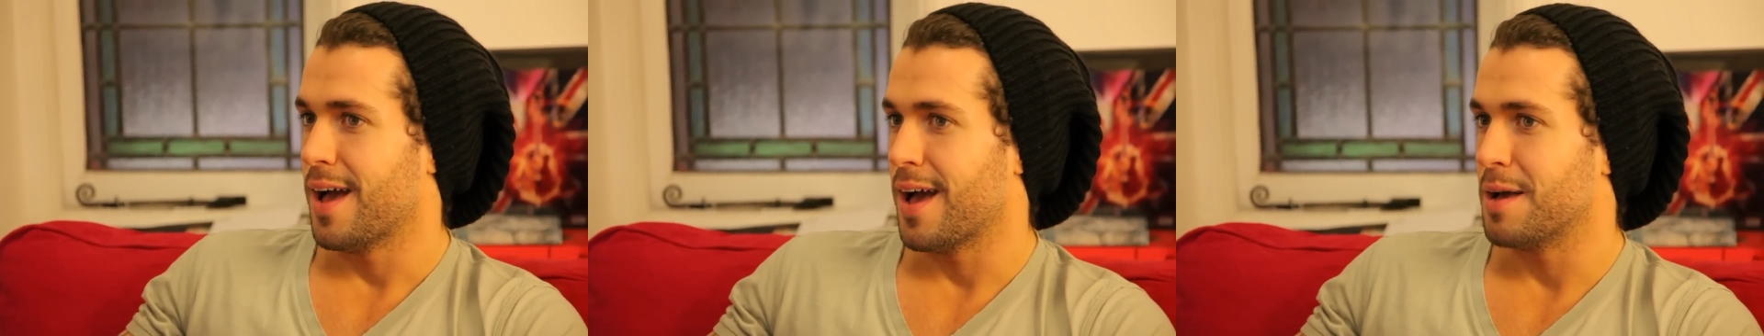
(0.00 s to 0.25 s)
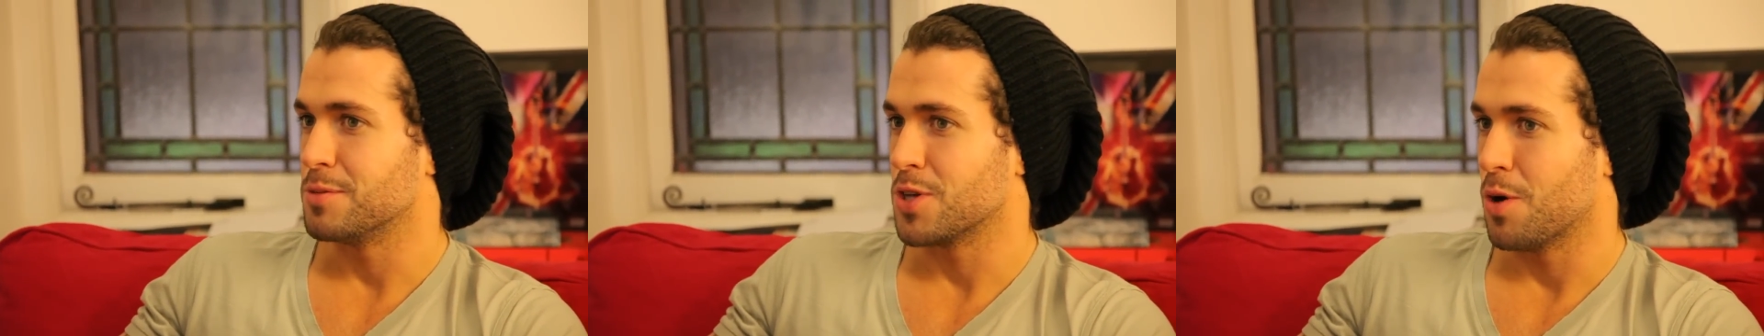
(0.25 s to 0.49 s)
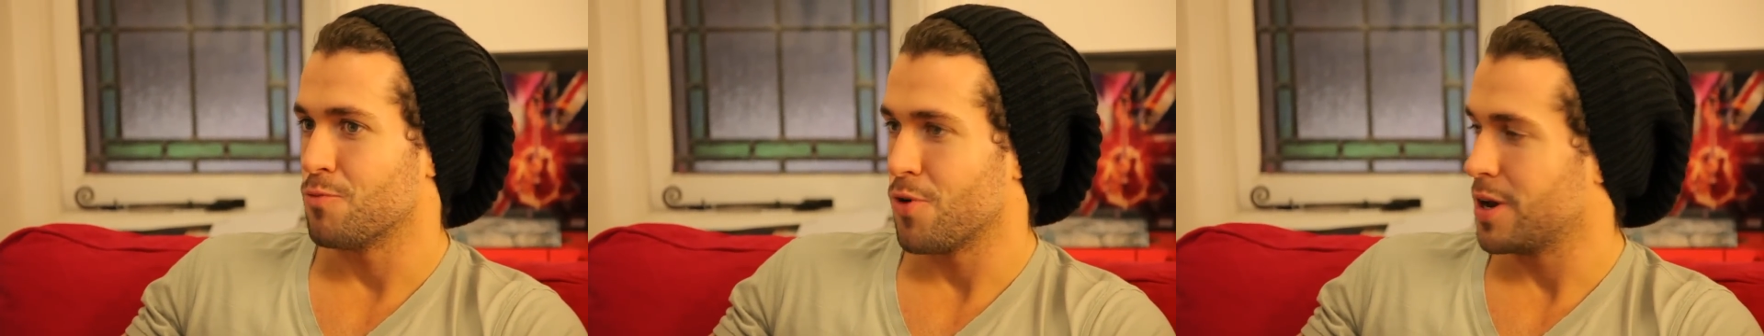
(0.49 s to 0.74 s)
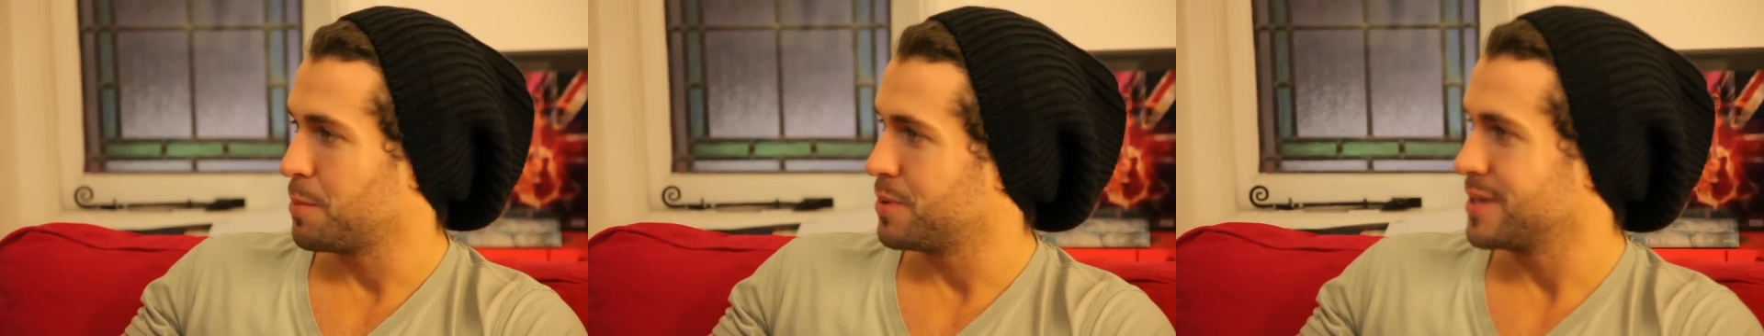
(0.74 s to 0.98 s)
Um, so I'm
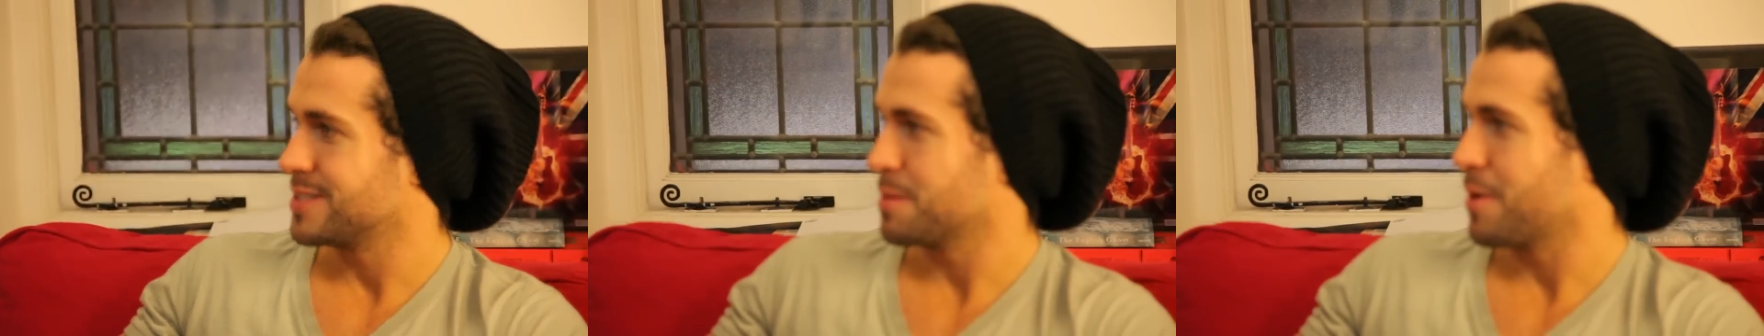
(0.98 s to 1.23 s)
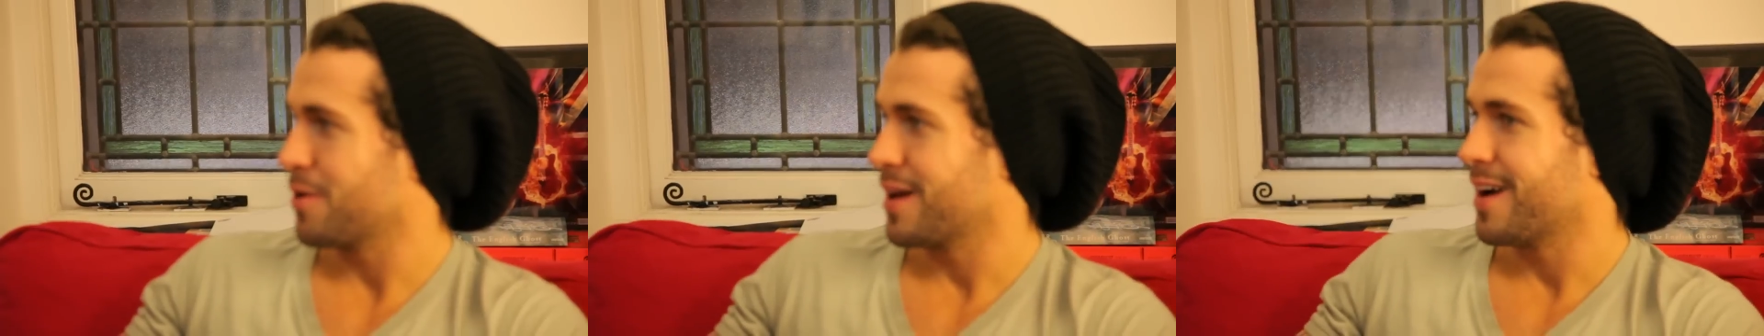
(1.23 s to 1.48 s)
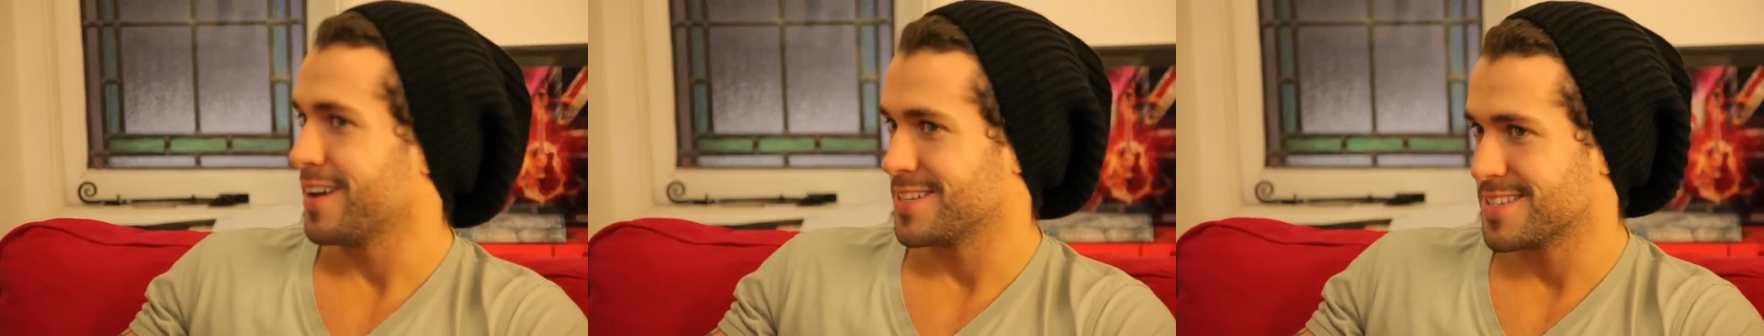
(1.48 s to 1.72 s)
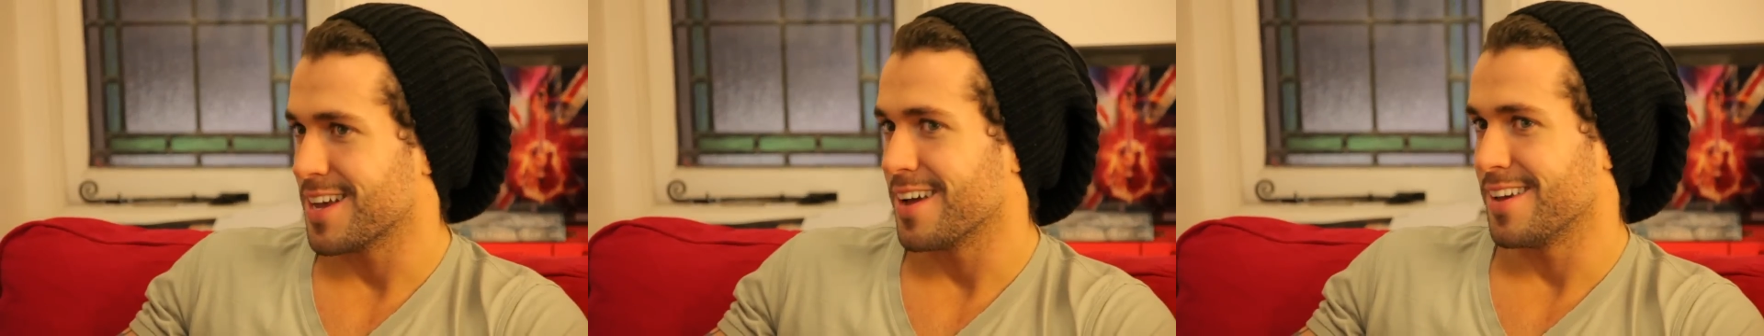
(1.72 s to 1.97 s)
really pleased about that,
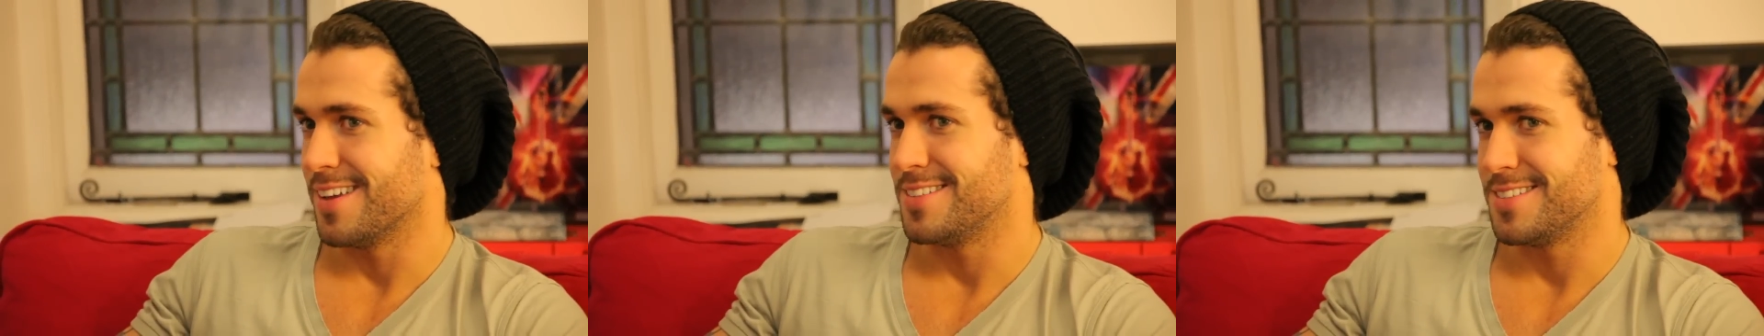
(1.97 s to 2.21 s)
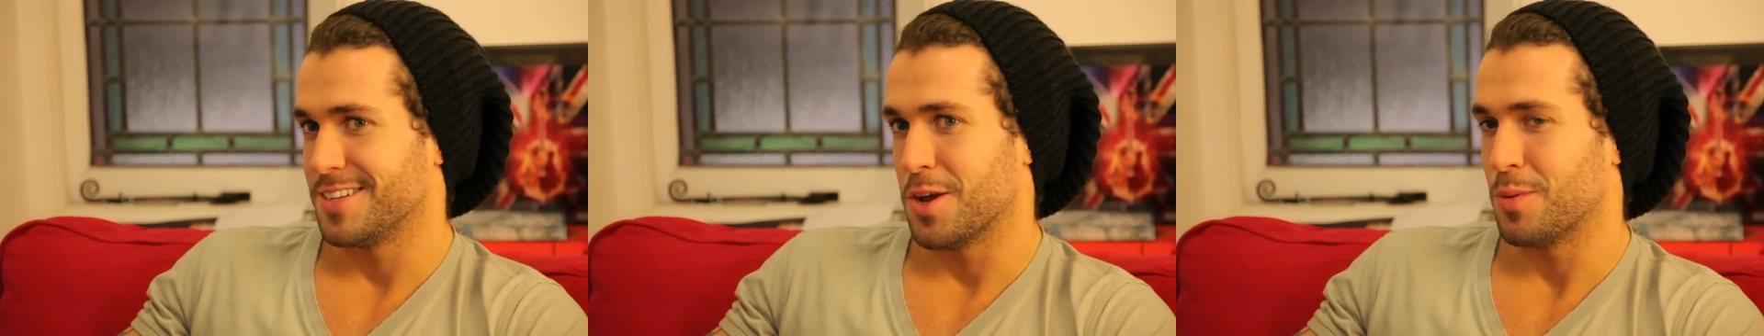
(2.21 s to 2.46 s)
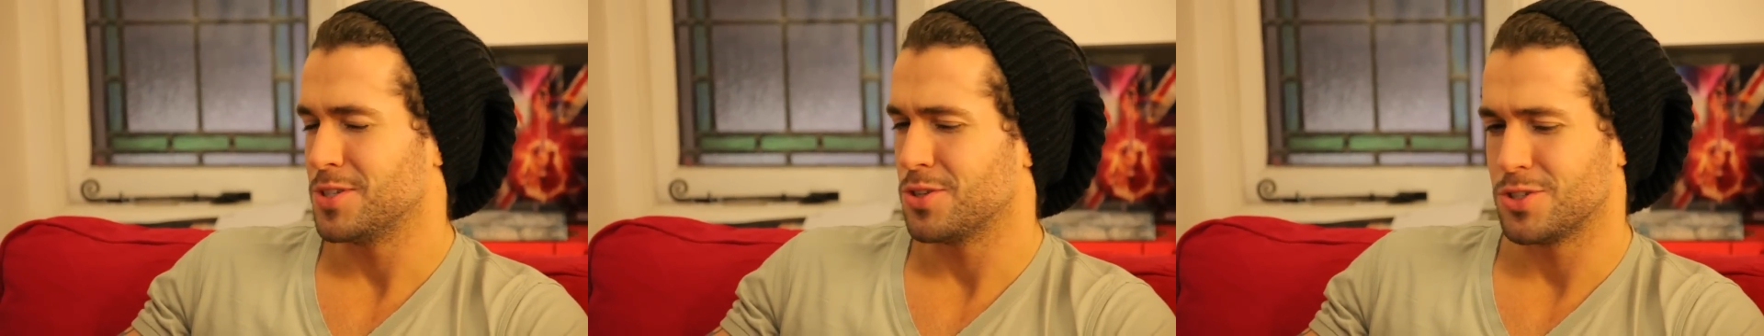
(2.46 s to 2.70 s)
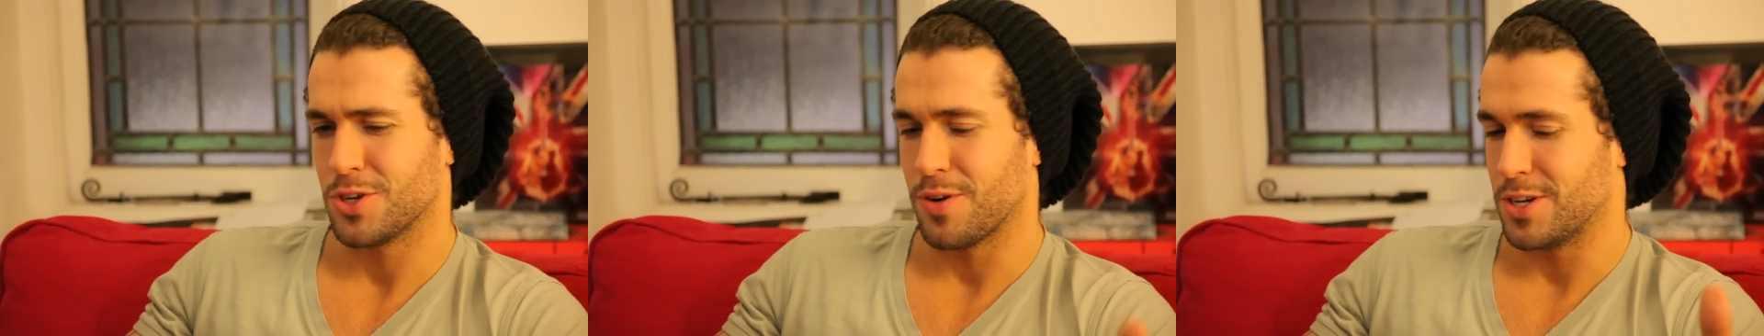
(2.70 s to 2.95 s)
excited, you know, it's
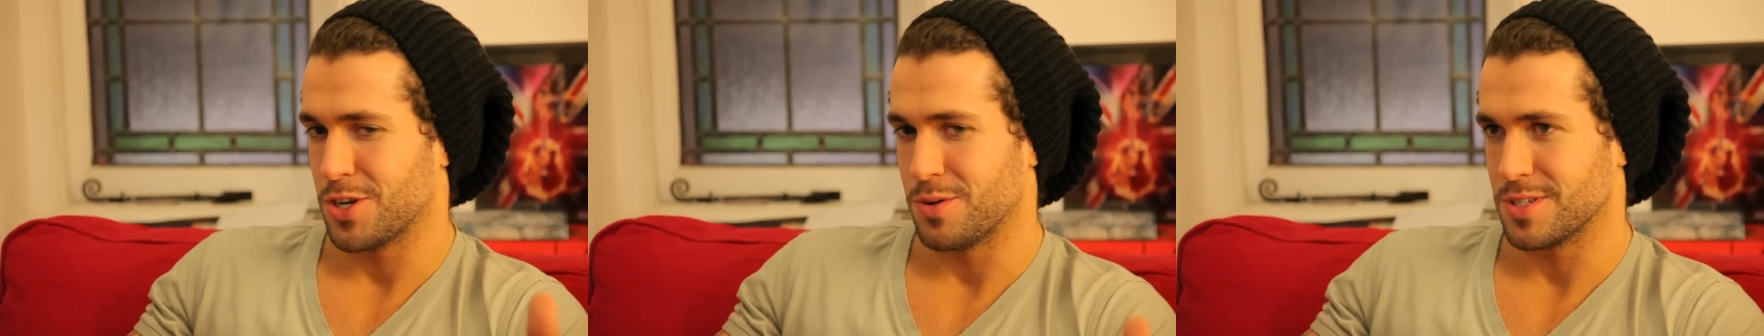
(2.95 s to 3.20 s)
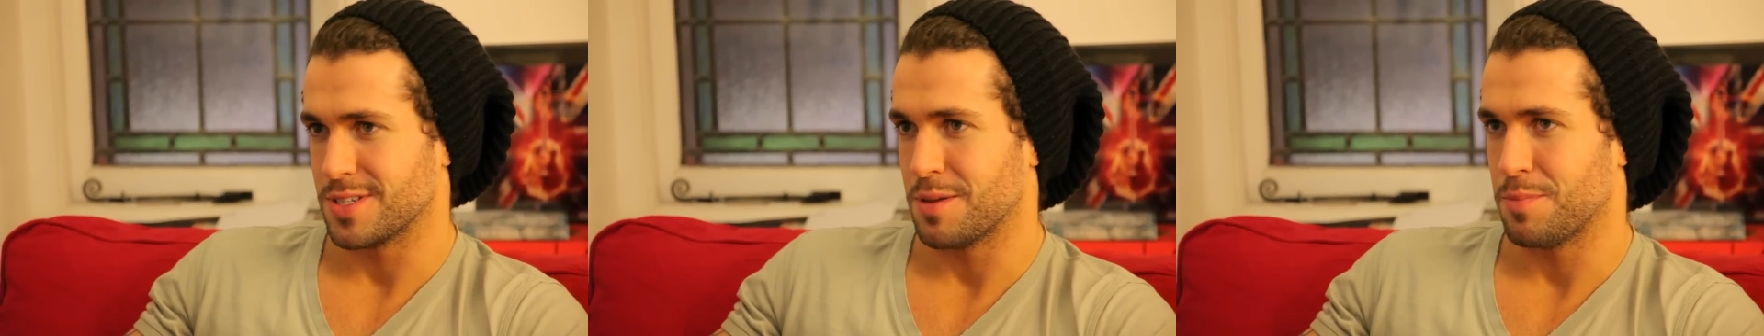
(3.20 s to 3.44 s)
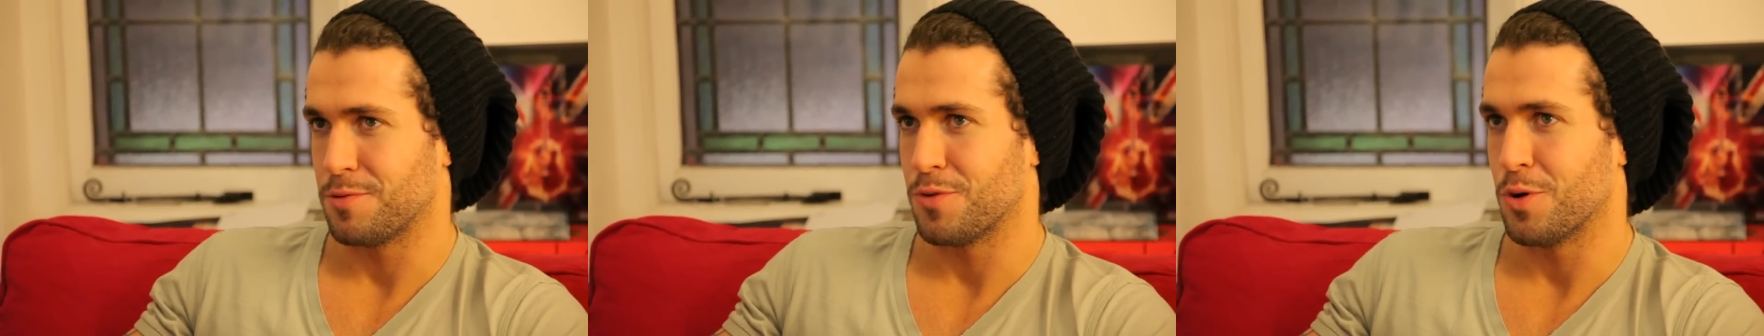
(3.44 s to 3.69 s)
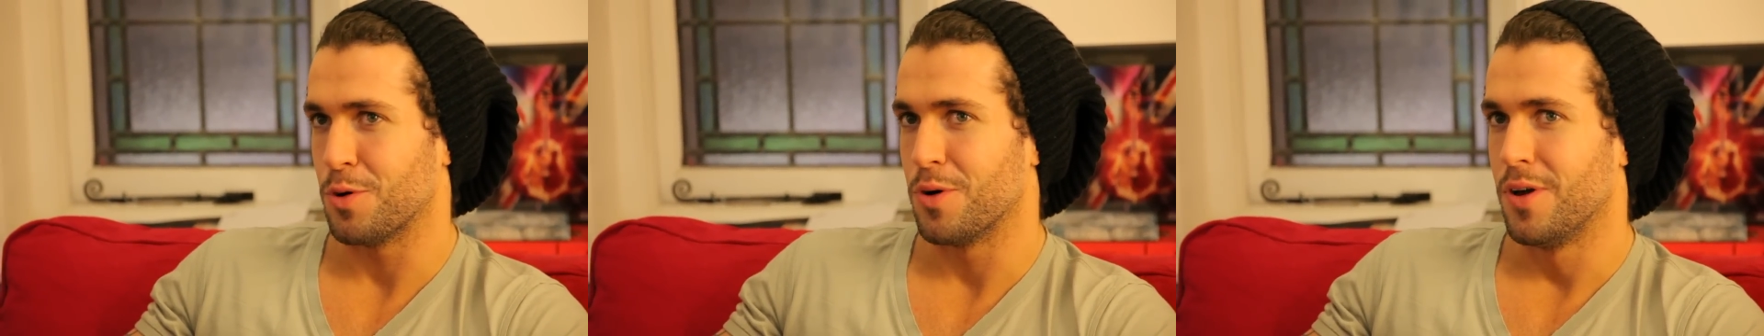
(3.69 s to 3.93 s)
such a great show as I said
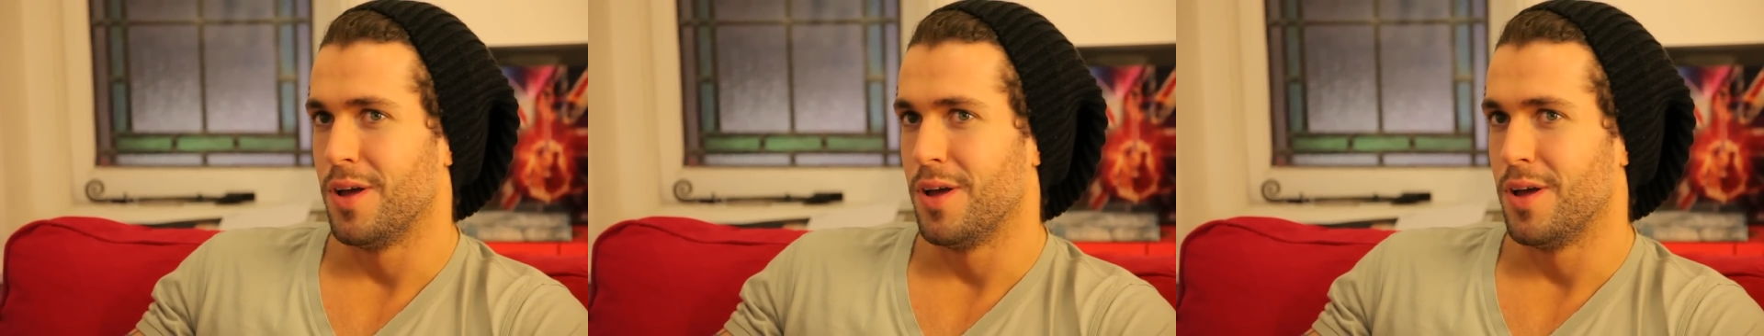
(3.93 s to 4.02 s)
before.